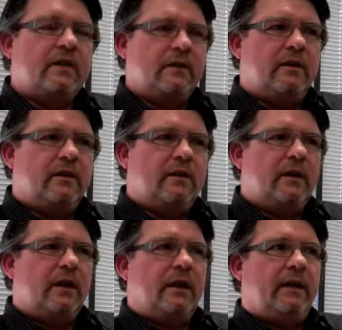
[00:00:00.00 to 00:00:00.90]
Yeah,
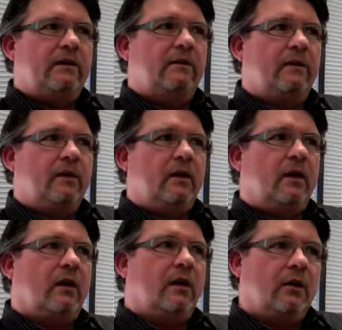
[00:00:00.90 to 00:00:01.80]
and
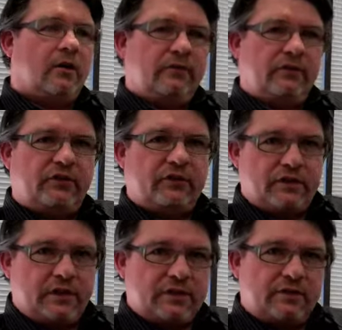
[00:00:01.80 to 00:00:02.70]
I often
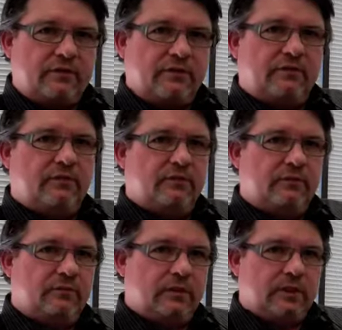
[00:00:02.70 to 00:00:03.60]
suggest
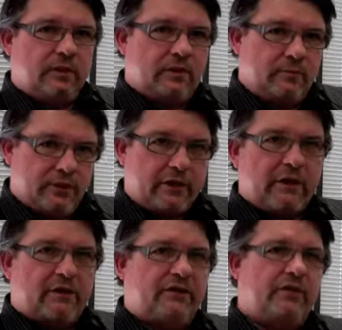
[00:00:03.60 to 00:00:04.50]
to
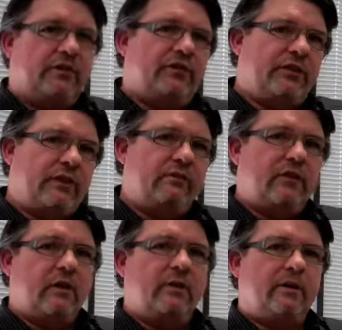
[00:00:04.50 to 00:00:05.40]
communicators that instead
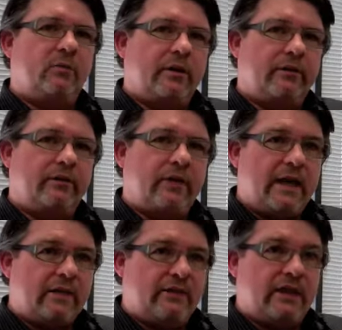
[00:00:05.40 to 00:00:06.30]
of going with
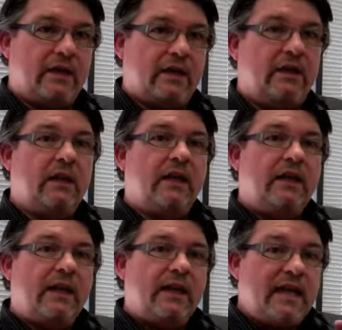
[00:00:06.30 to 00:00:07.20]
AVE,
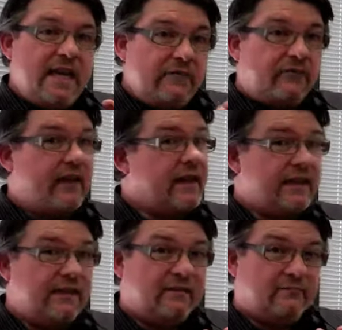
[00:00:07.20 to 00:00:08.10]
if they
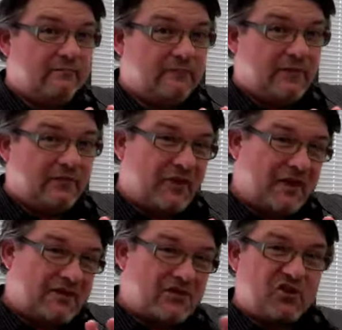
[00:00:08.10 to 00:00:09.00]

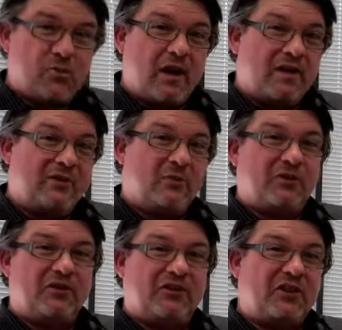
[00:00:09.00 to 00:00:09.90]
can sway the
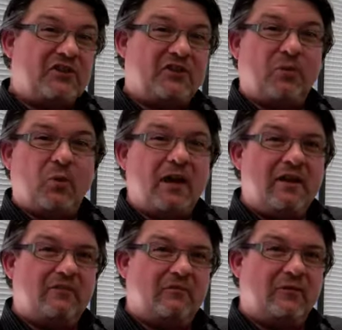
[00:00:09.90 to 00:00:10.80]
organisation
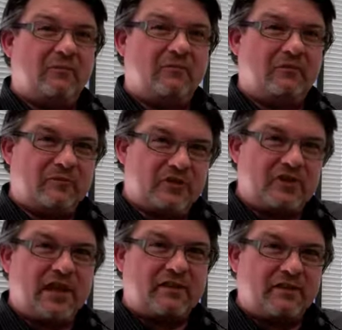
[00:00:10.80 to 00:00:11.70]
away from
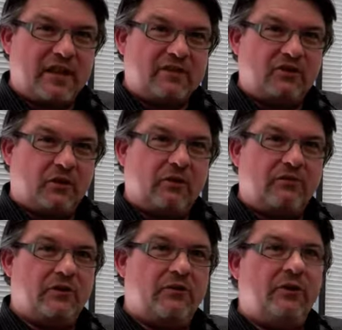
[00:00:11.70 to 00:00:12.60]
just that dollar
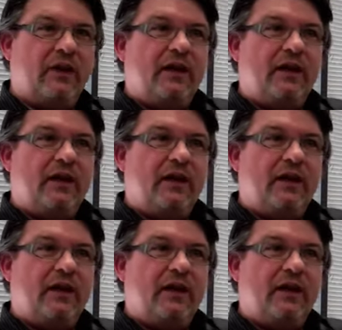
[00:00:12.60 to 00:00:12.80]
view,